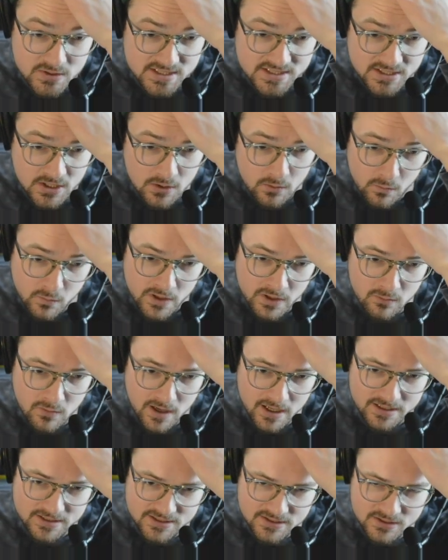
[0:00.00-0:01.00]
So we
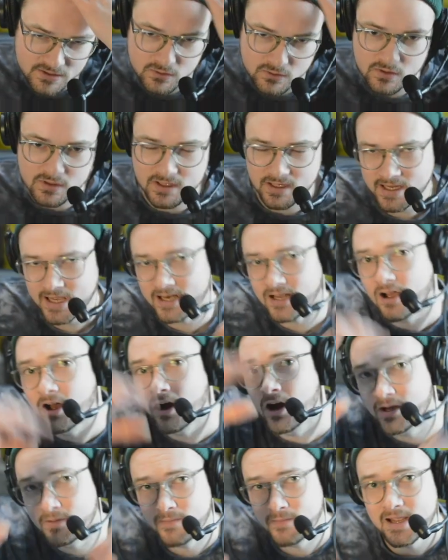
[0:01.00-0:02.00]
want to kind of
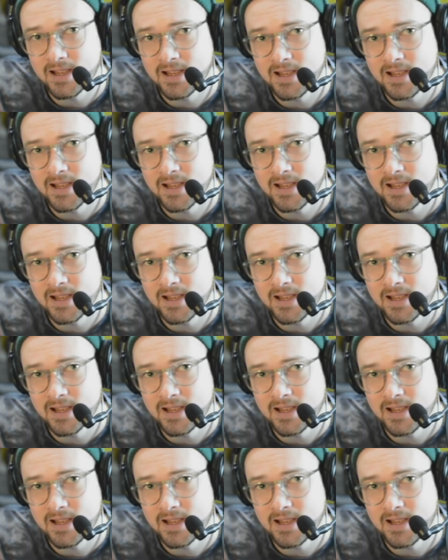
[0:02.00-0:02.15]
automate